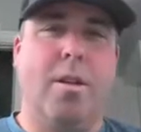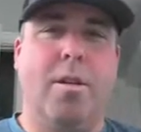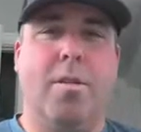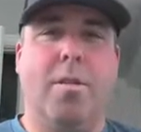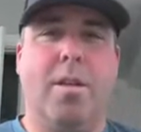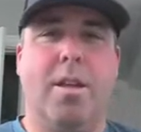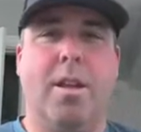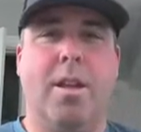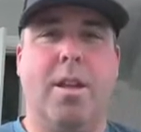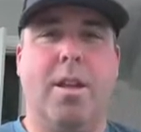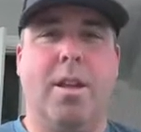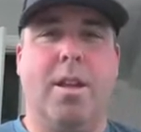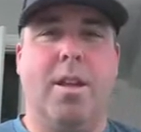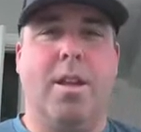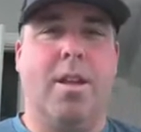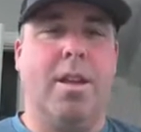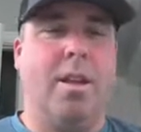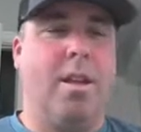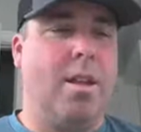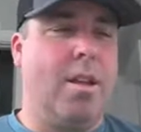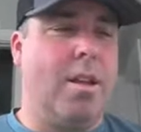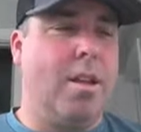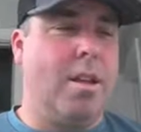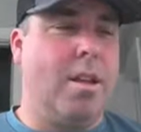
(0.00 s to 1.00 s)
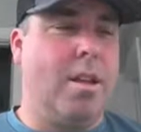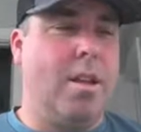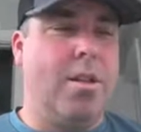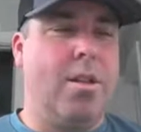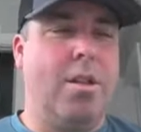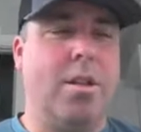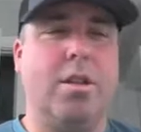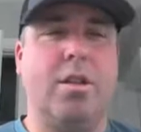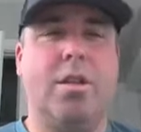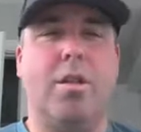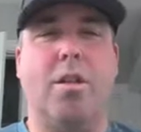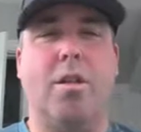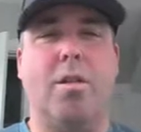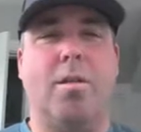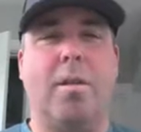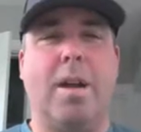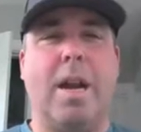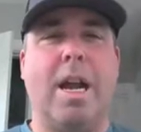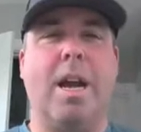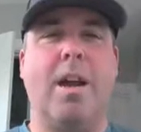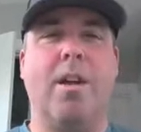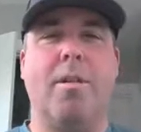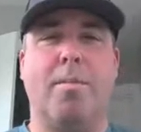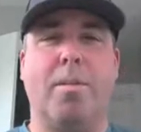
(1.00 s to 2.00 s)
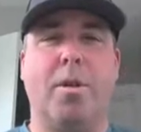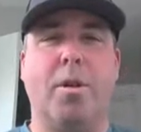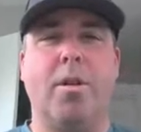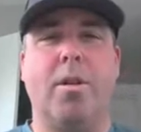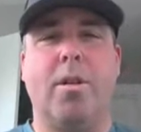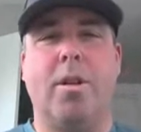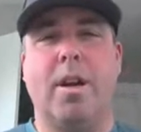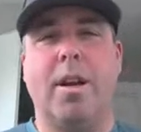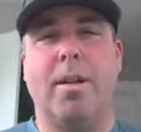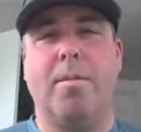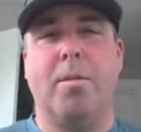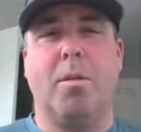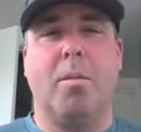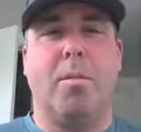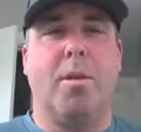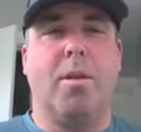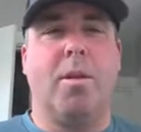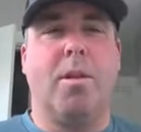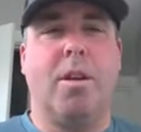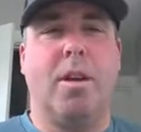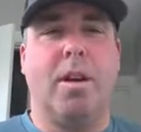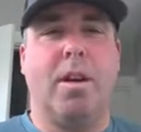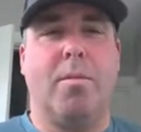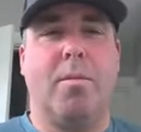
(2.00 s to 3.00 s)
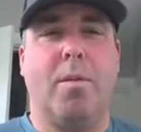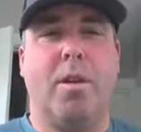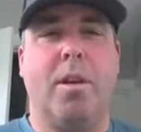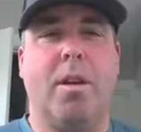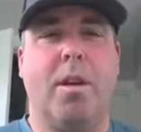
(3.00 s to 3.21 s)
you know, it, you just go around program the program.